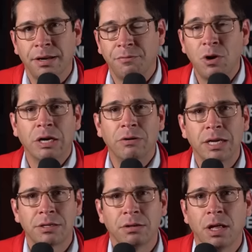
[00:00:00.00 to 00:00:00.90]
of
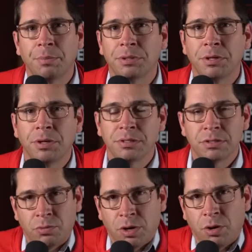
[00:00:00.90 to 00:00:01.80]
recreational opportunities
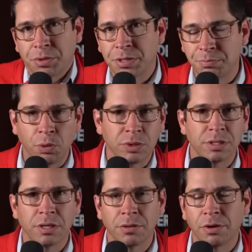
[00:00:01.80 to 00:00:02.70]
as well with
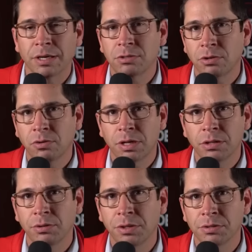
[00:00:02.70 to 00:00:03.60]
sports and other
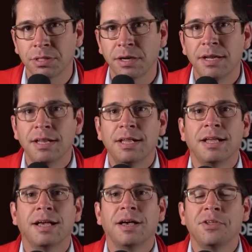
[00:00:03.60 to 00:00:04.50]
extracurricular deals there.
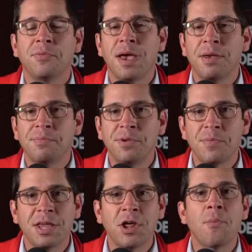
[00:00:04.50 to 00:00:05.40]
You
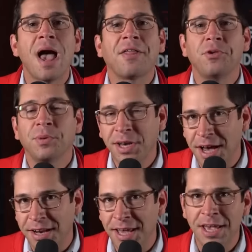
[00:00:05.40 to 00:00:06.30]
may know Matthew McConaughey,